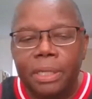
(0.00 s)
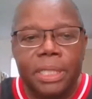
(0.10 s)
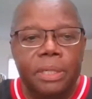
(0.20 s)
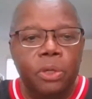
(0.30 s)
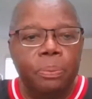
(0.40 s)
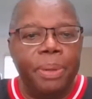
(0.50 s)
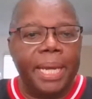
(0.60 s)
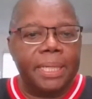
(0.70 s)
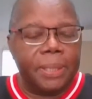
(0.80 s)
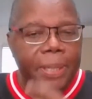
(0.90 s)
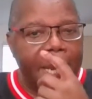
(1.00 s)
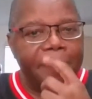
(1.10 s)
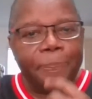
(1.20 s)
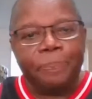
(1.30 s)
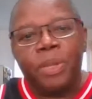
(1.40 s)
to get your package. Okay.
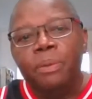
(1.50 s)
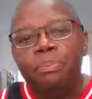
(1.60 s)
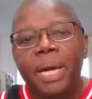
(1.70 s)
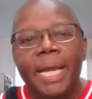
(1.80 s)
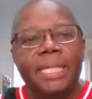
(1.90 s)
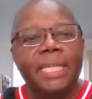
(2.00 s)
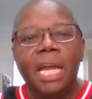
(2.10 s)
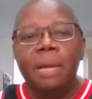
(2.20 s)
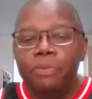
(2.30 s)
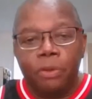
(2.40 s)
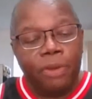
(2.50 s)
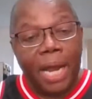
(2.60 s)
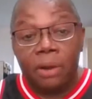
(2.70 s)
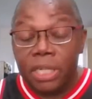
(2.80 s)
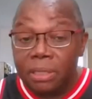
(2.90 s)
By that time, if the
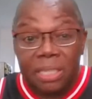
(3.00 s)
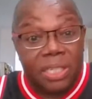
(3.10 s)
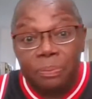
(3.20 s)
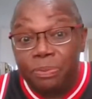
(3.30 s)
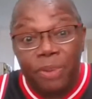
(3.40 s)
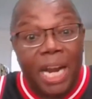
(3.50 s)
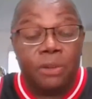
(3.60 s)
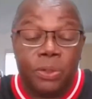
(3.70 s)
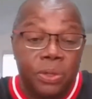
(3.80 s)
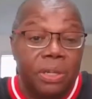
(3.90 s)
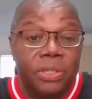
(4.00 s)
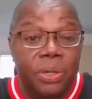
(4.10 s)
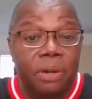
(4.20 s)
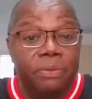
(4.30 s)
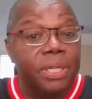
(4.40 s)
virus, and let's say the virus is on the
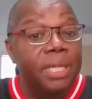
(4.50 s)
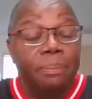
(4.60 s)
surface,